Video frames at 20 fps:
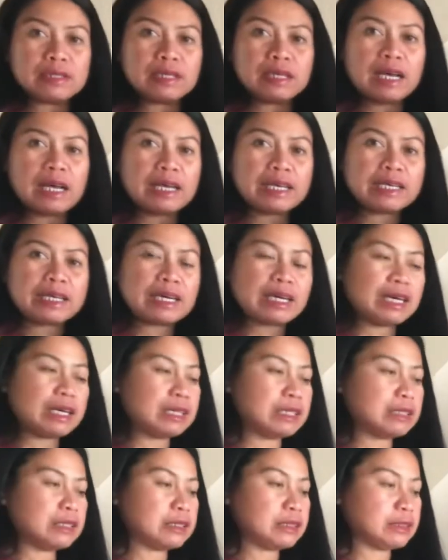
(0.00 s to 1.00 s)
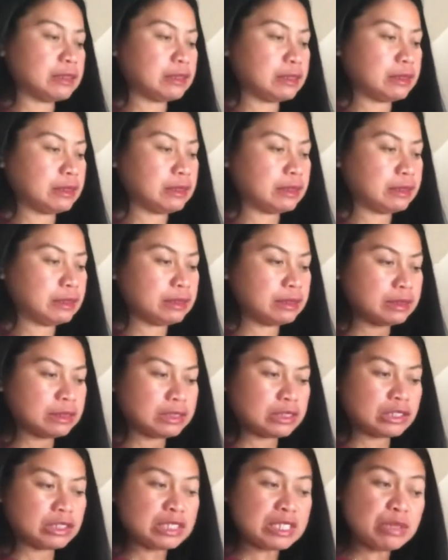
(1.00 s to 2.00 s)
I got the
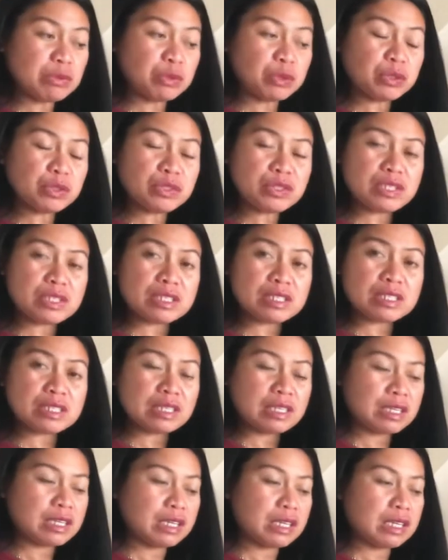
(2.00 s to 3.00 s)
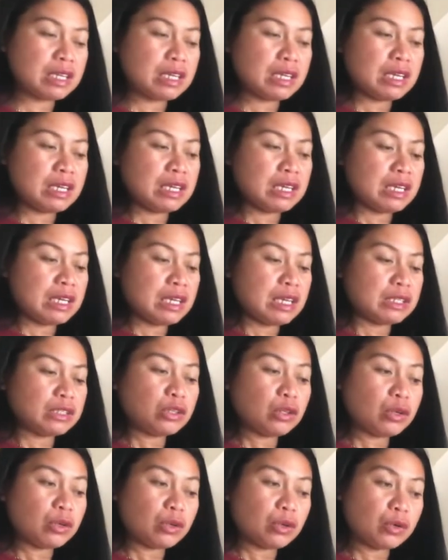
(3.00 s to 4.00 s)
3 woods,
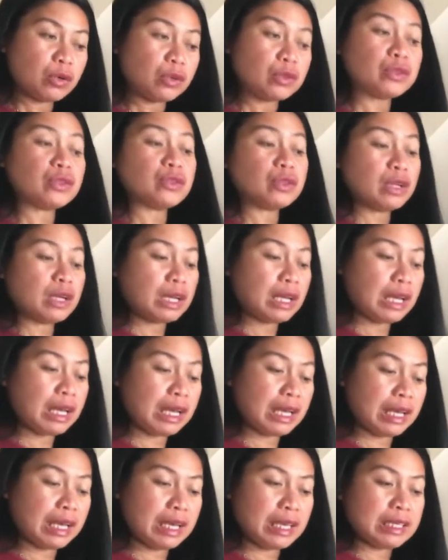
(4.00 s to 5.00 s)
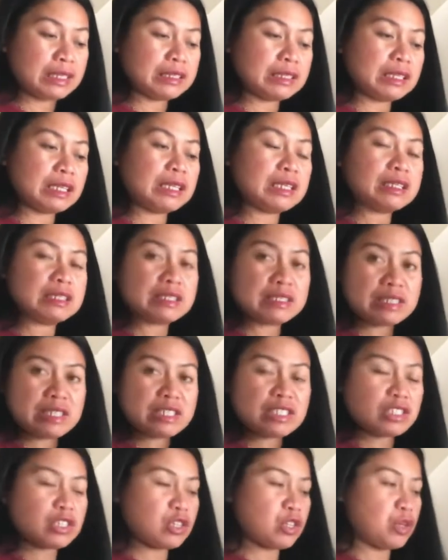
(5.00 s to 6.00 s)
no, and the
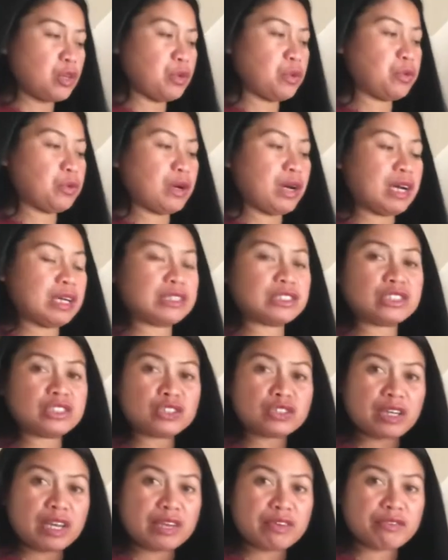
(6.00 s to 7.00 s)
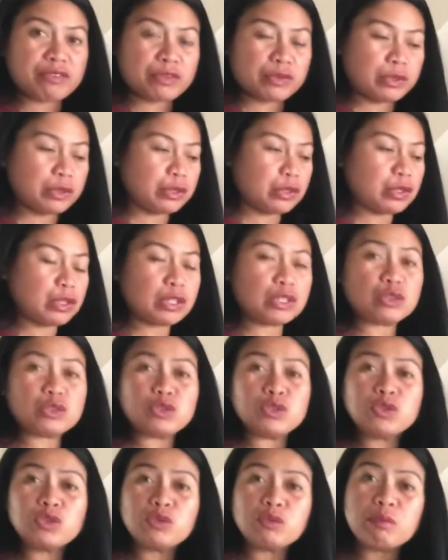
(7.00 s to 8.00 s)
rescue and the driver. Ito
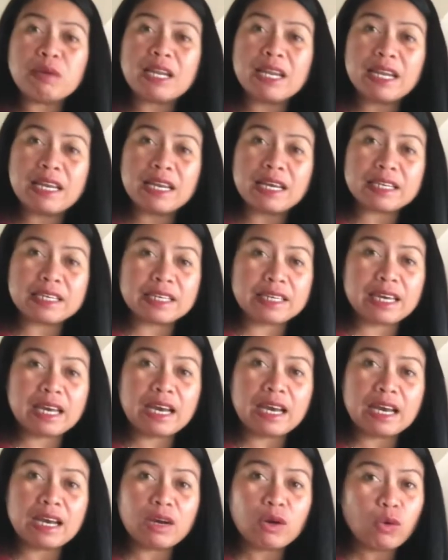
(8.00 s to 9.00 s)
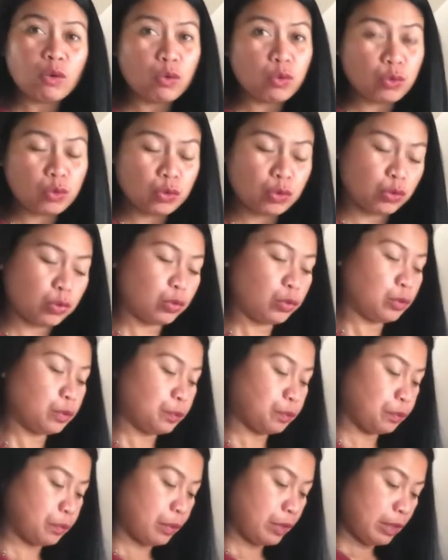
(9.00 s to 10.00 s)
yung malalaki ang ulo.
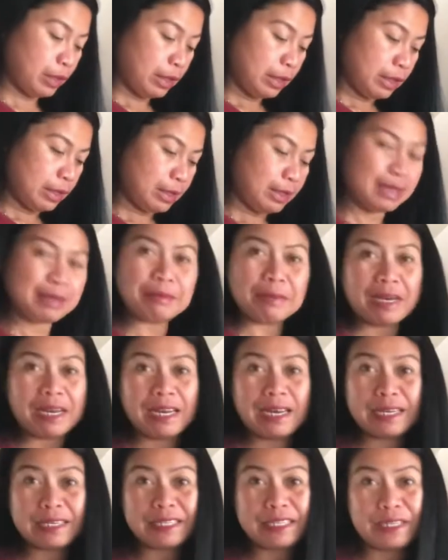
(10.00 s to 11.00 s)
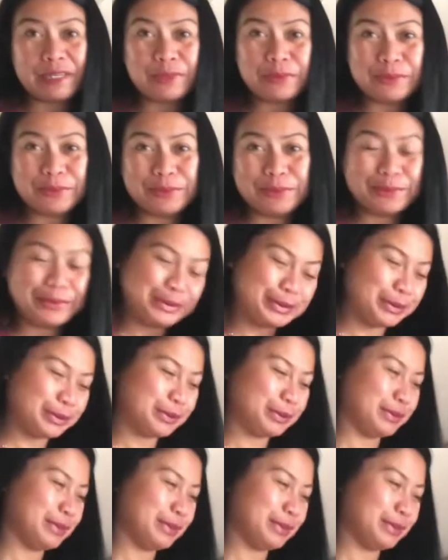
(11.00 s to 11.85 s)
Malalaki ang ulo, no?